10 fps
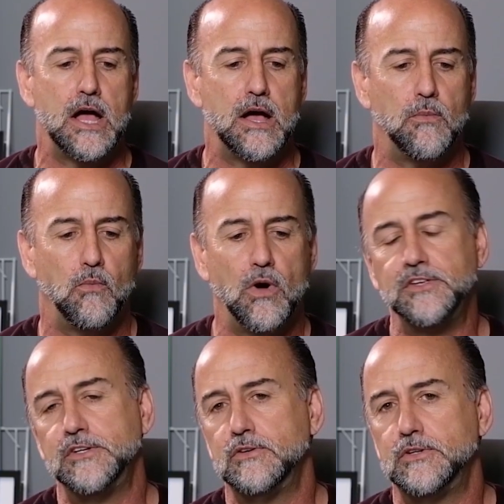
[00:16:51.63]
um,
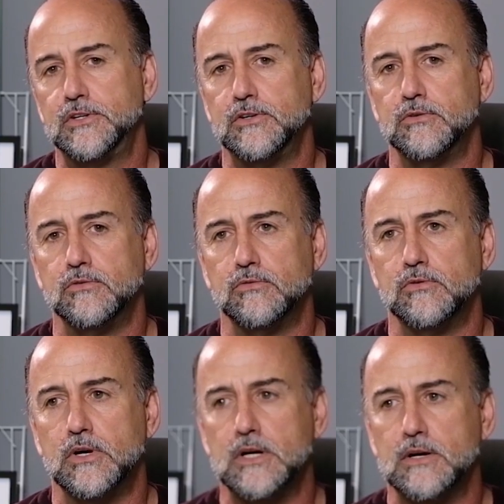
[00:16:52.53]
wants you to
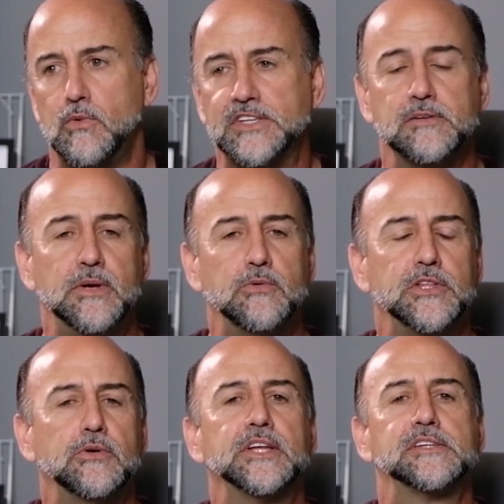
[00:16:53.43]
uh, wants to meet
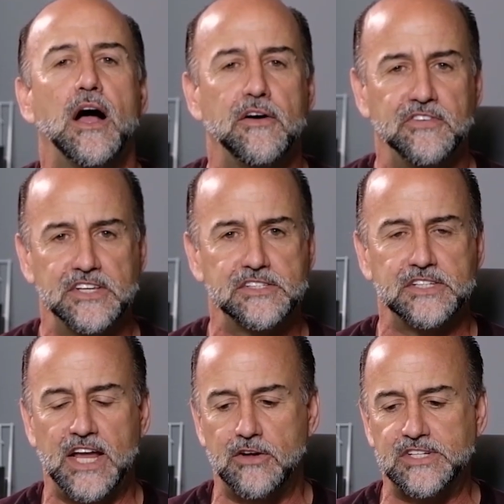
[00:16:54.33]
with you in his office
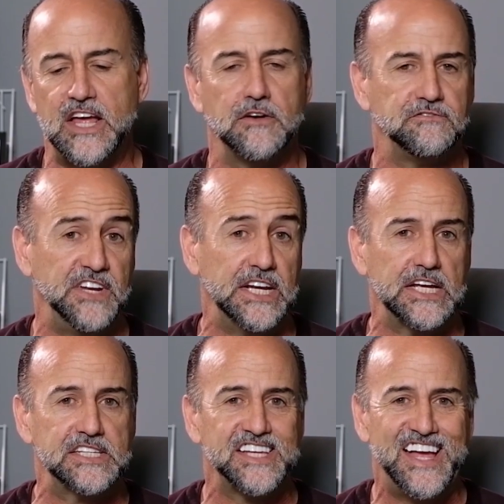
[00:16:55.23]
downtown
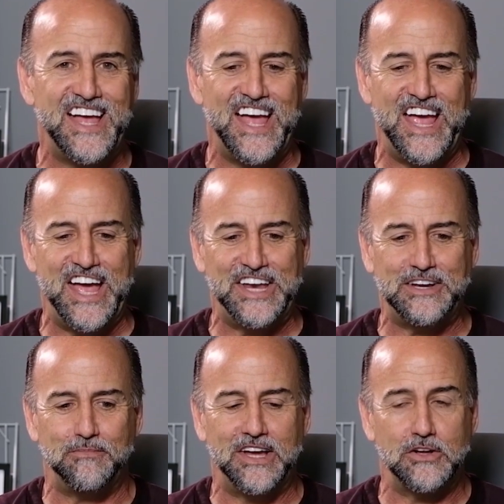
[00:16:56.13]
Phoenix."
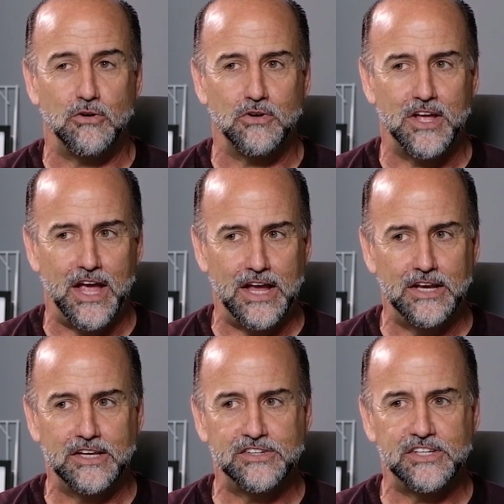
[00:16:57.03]
And I'm like,
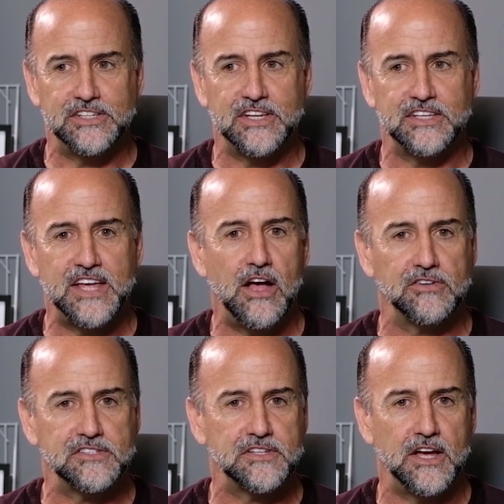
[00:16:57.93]
"Okay." And she says,
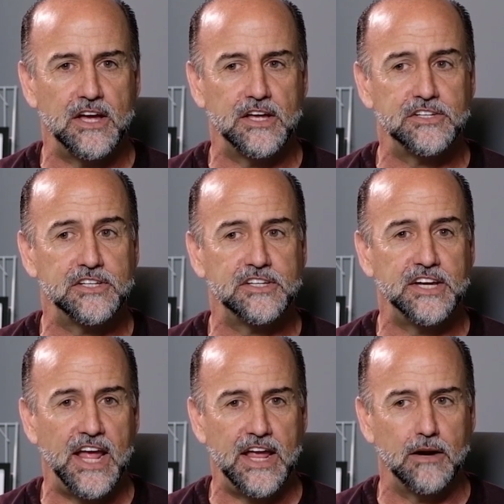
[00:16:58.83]
"How's uh,
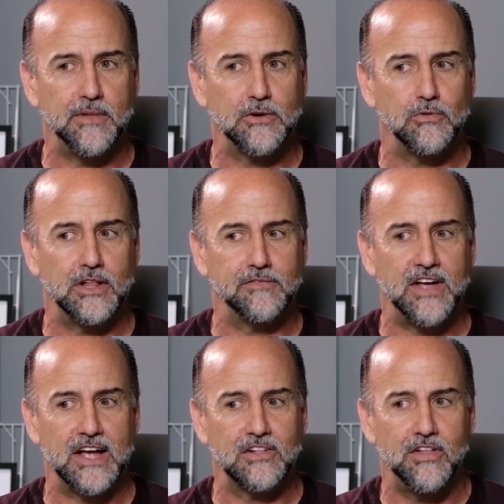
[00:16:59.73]
today?" I'm like, "Well,
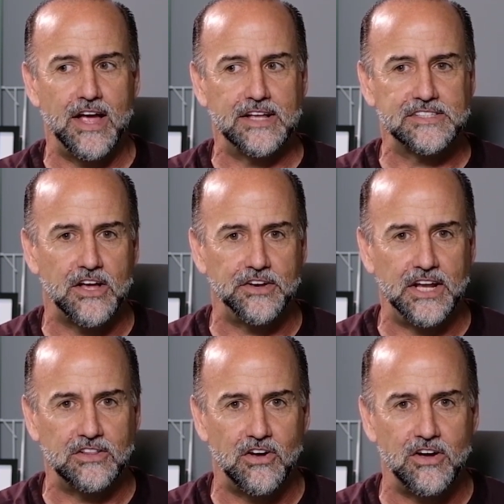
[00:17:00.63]
I've got clients all
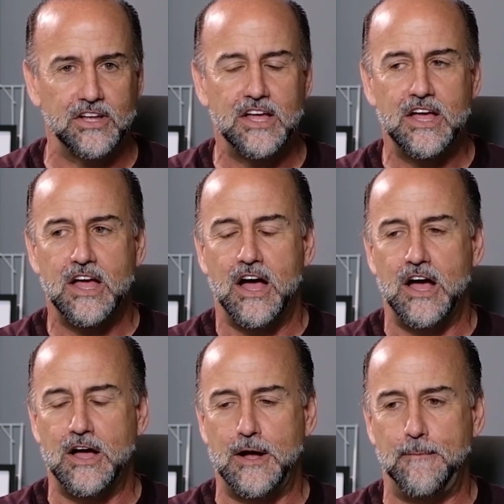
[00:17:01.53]
day long."
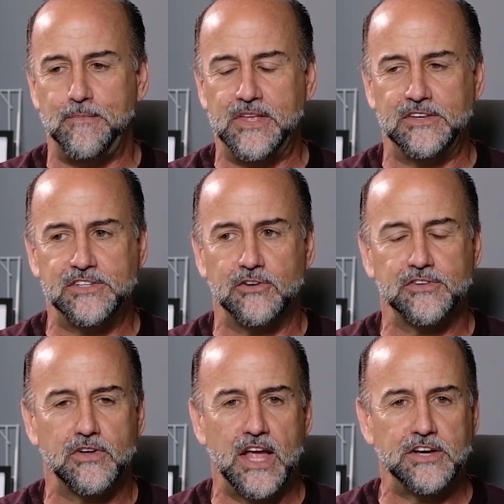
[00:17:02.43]
Um, and she
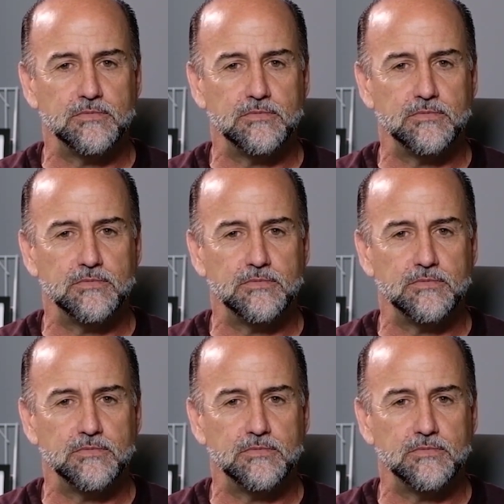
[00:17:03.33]
goes, "Okay,